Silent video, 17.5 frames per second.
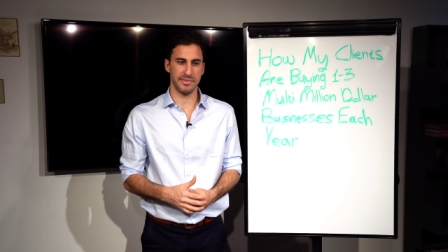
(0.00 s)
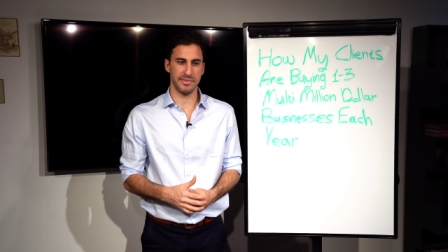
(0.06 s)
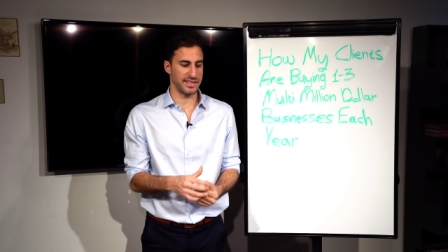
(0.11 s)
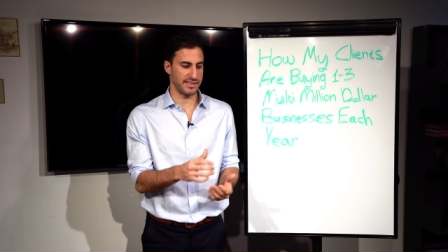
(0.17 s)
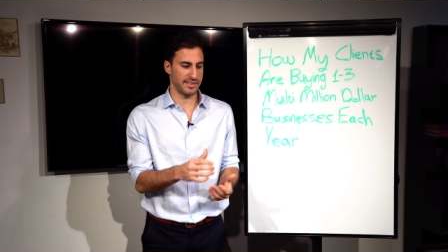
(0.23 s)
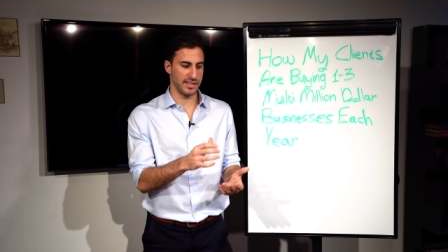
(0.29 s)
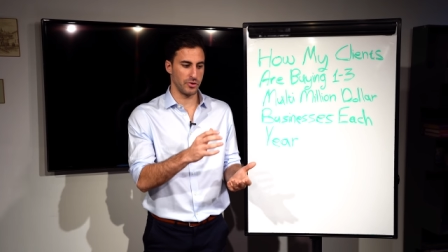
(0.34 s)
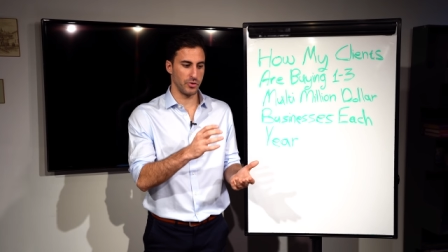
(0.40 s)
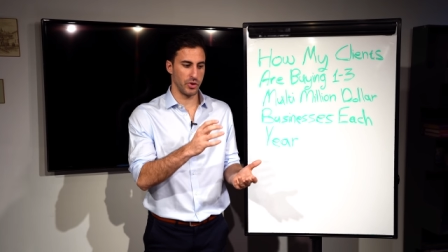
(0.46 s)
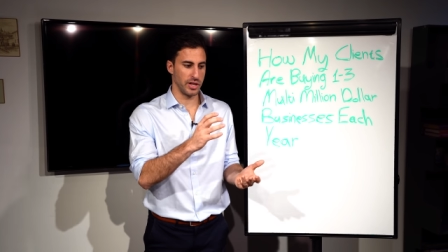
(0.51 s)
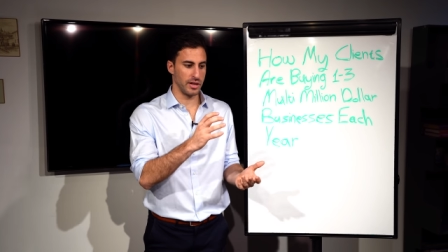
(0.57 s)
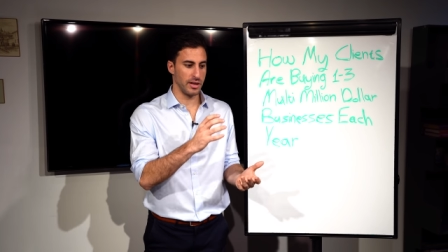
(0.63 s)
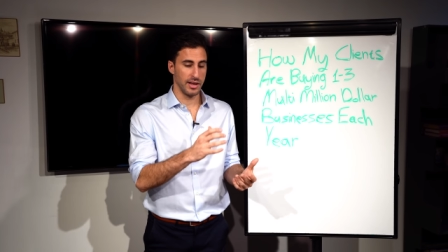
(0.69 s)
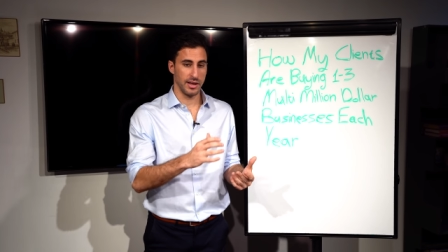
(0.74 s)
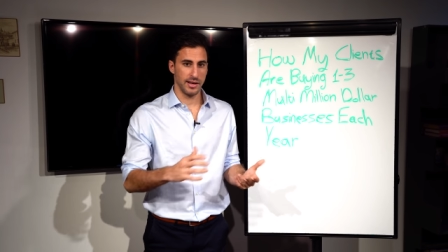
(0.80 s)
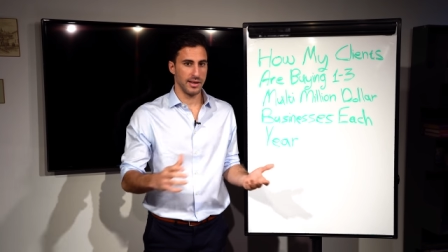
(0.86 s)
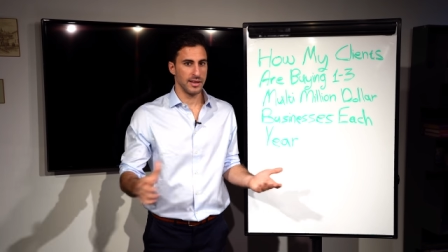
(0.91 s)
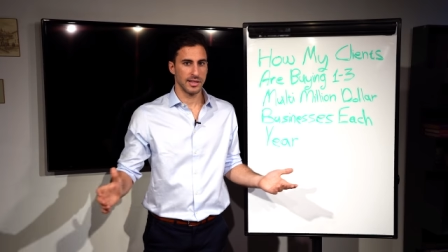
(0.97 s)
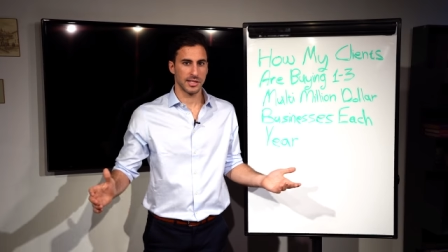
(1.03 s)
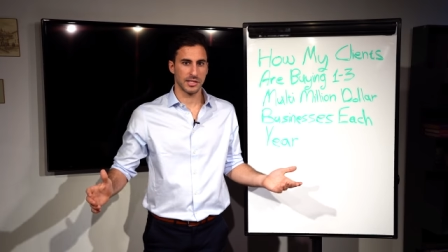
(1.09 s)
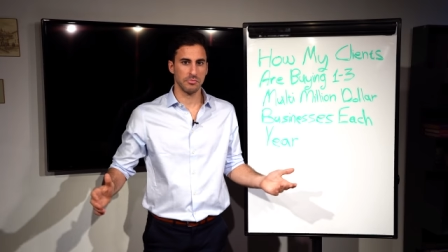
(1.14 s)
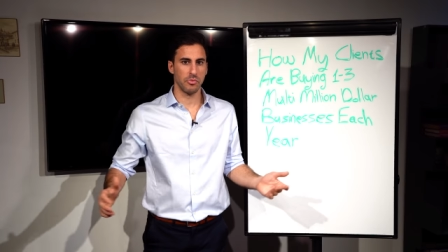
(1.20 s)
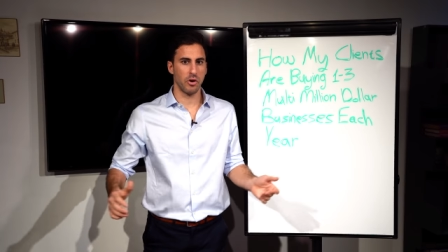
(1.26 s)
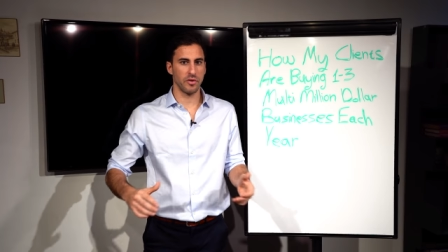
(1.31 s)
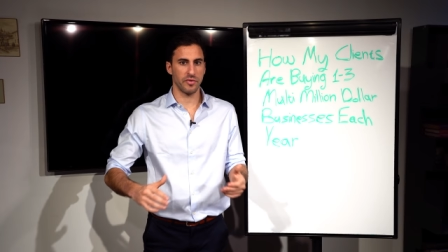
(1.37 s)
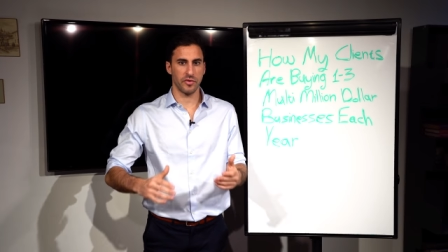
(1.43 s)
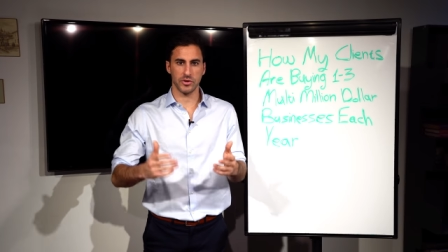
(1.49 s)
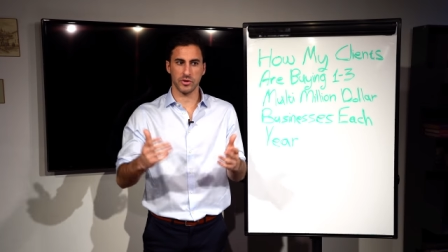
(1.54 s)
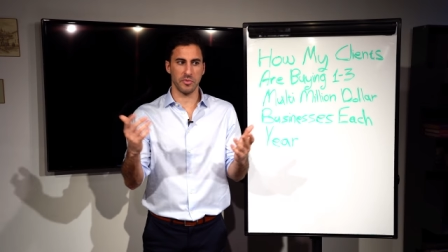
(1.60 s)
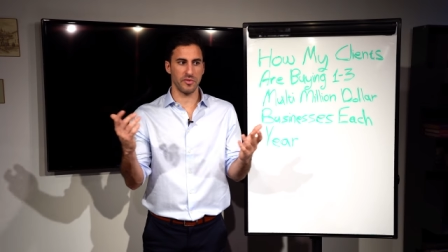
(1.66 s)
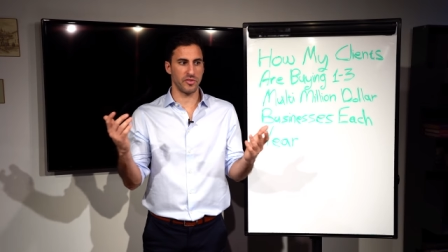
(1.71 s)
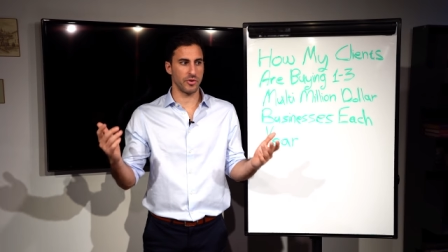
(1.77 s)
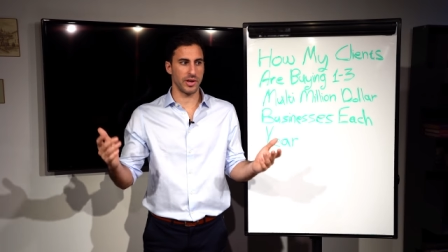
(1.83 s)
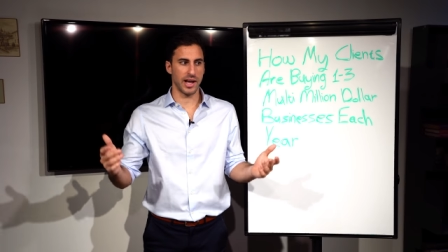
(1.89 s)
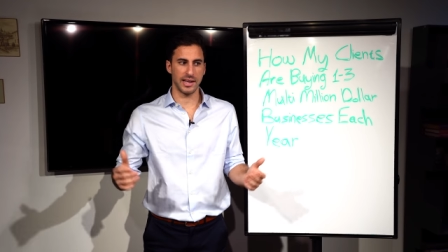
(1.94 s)
Businesses doing small, for some
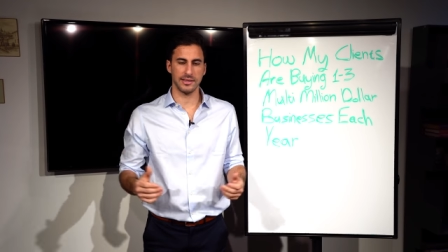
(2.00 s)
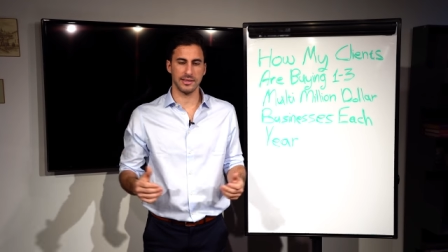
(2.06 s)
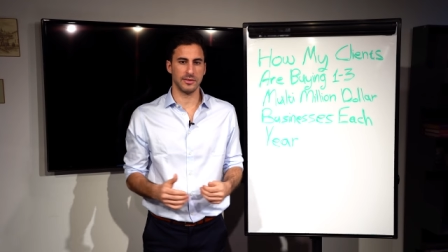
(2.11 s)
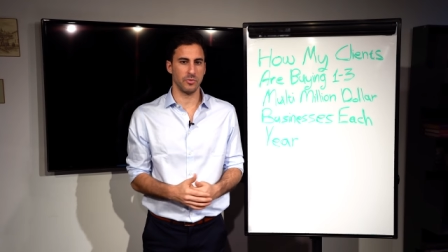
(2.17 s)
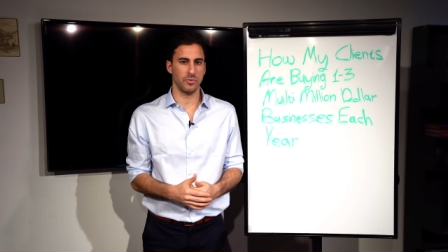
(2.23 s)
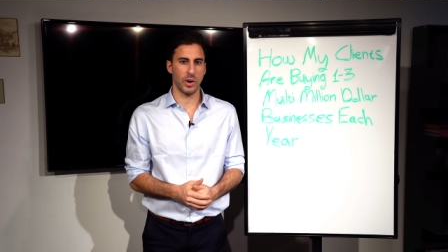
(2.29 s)
of you guys,